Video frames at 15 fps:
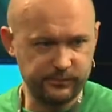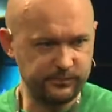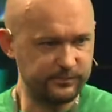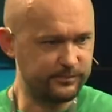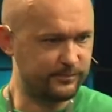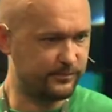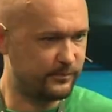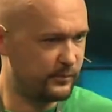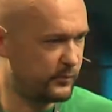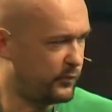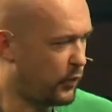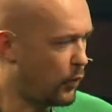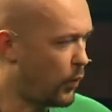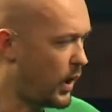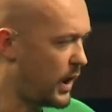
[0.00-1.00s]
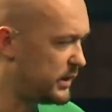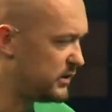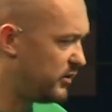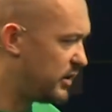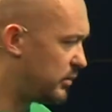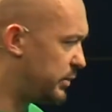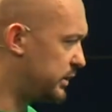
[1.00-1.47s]
for one
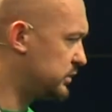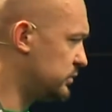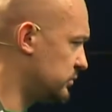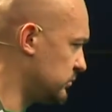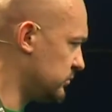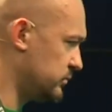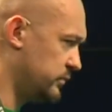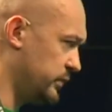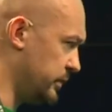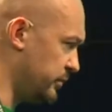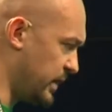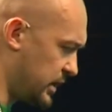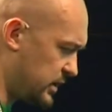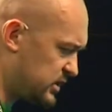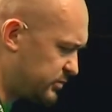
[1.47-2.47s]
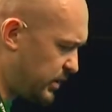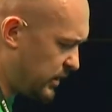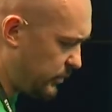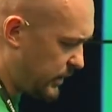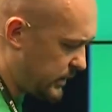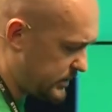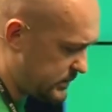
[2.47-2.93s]
developer to make
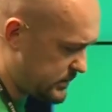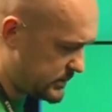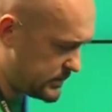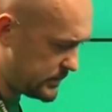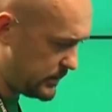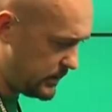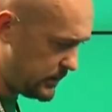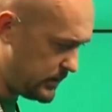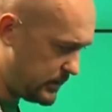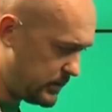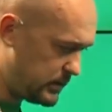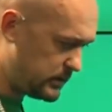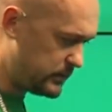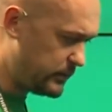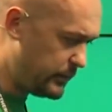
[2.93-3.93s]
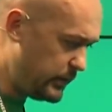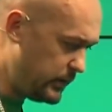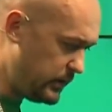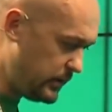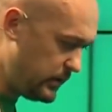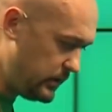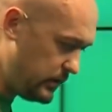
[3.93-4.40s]
experiments, and
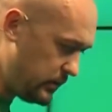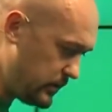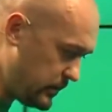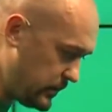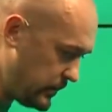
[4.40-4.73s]
we